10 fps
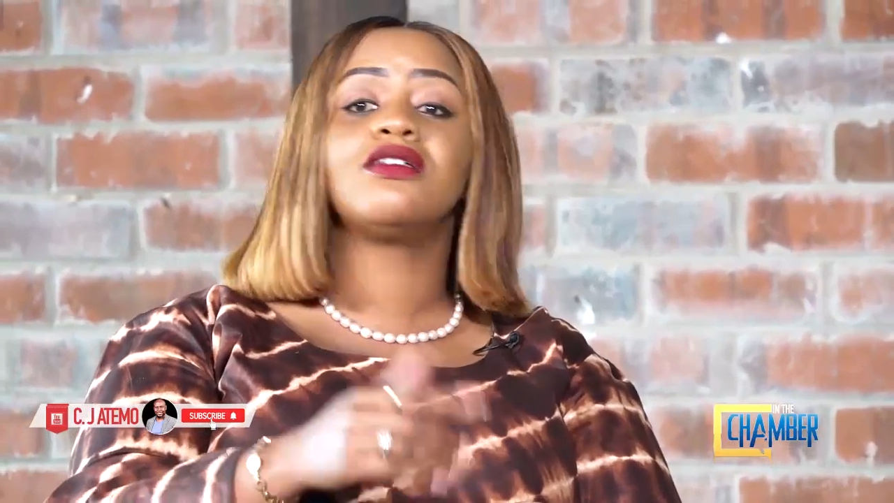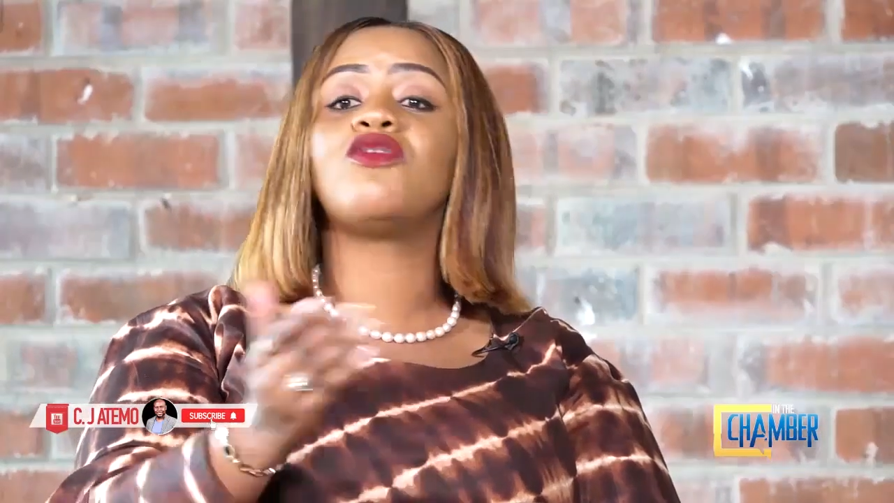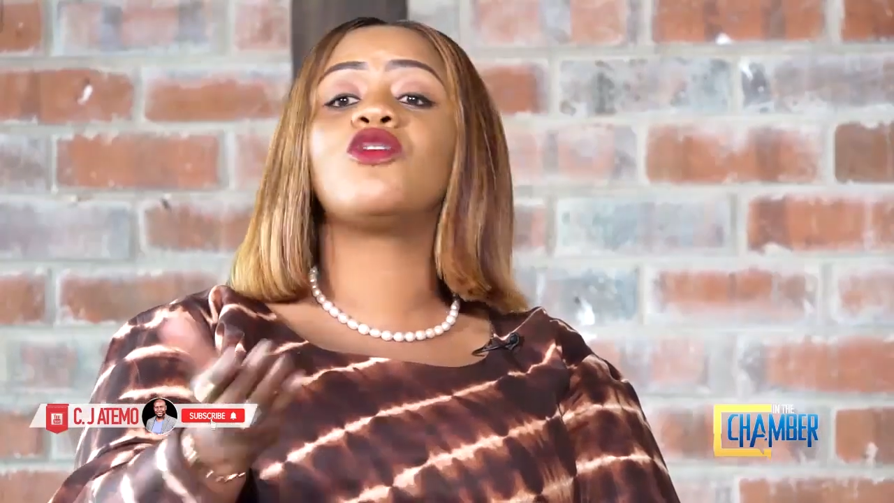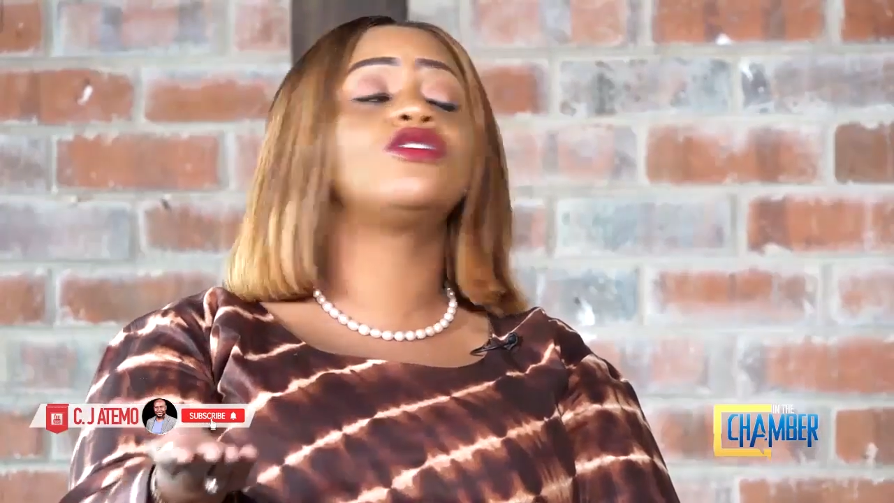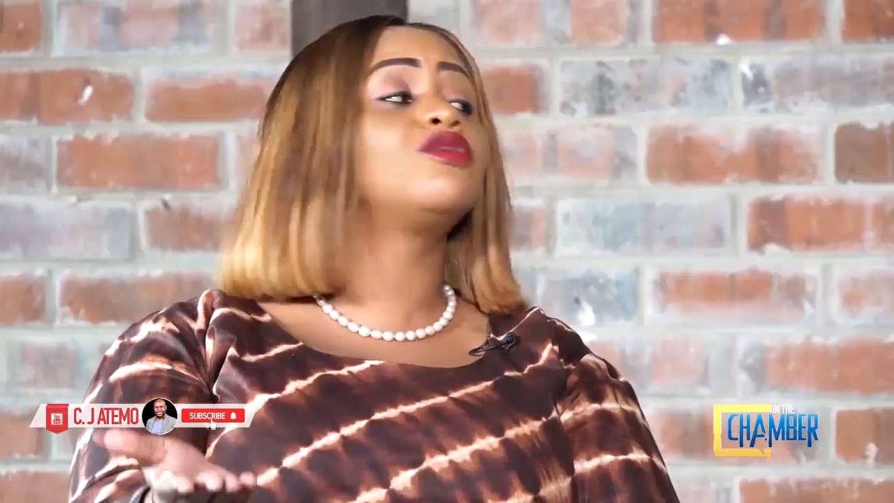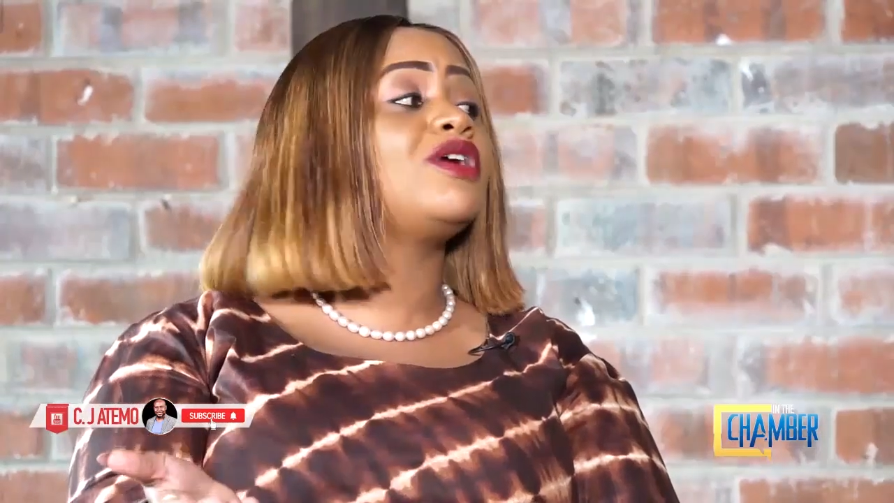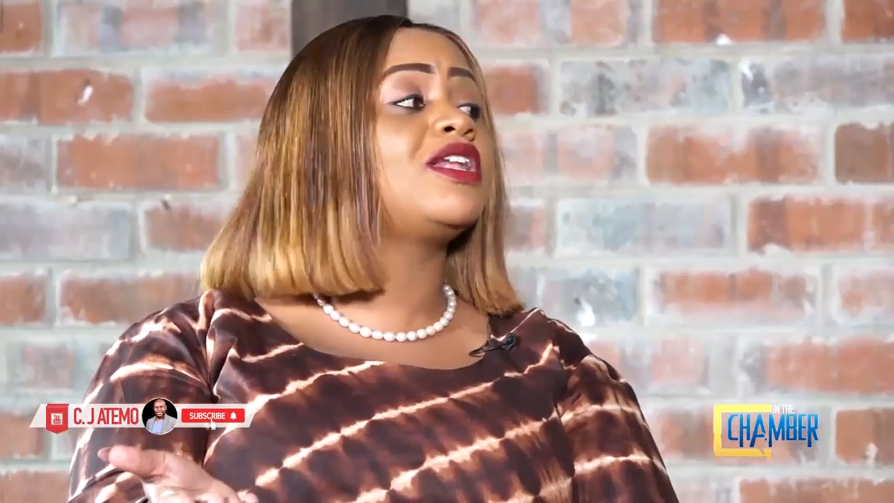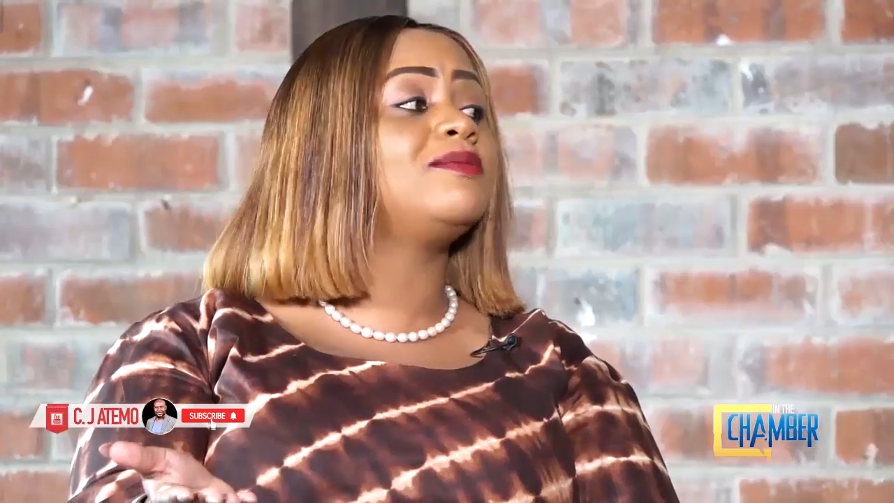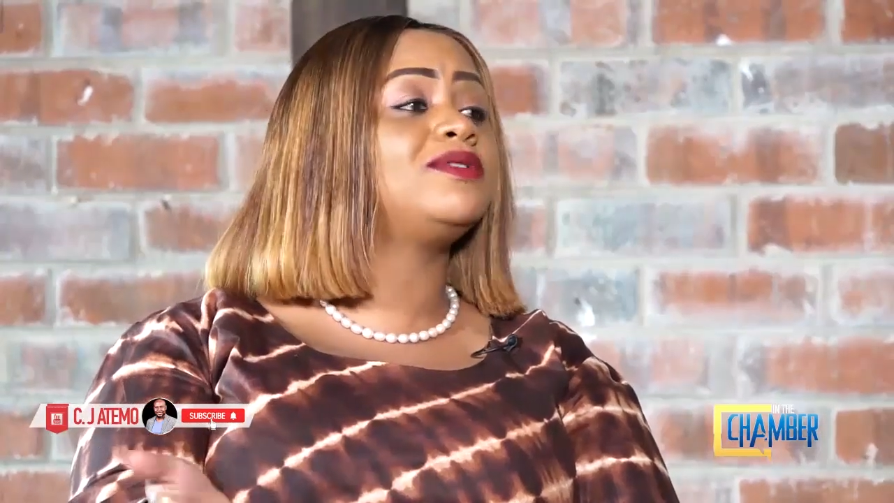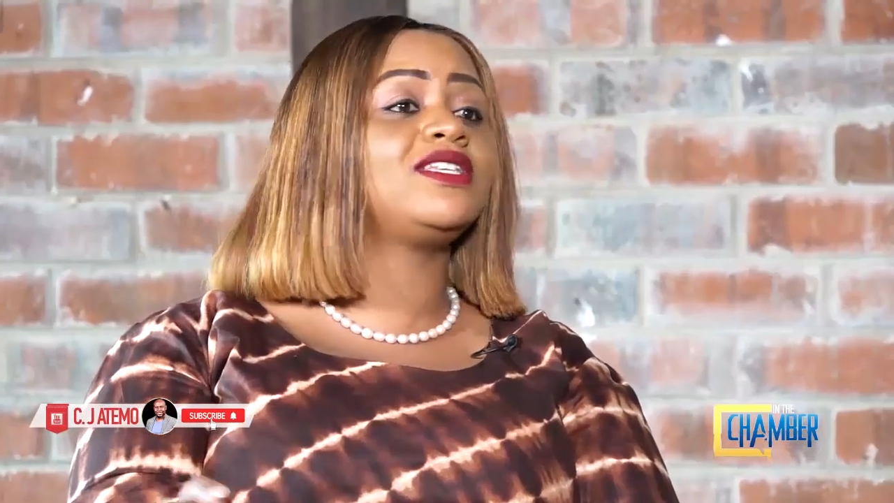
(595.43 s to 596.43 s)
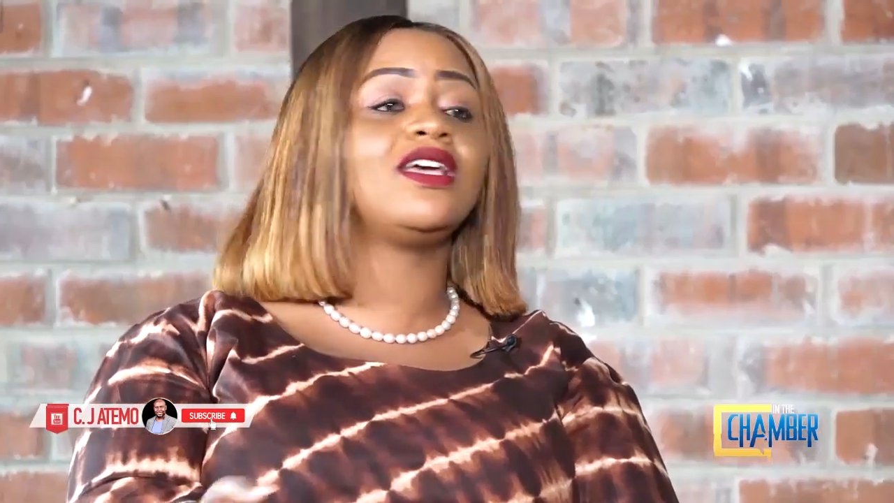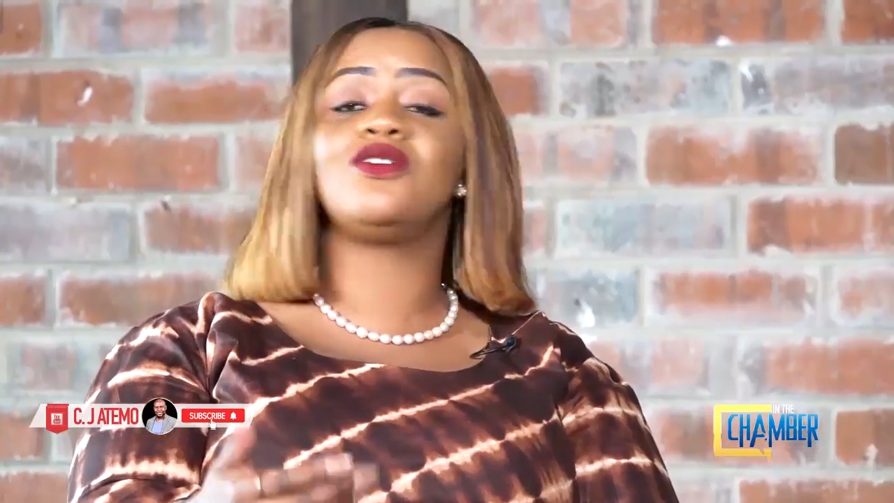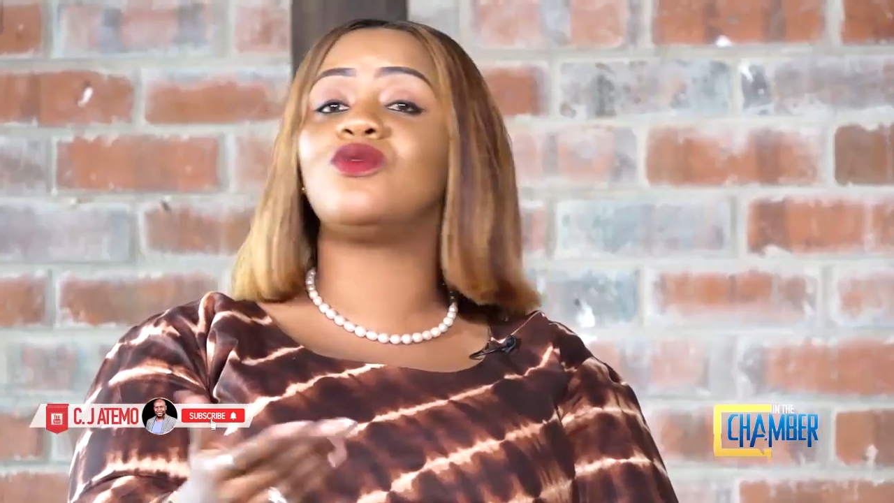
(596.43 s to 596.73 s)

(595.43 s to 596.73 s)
if you want to be an MCA,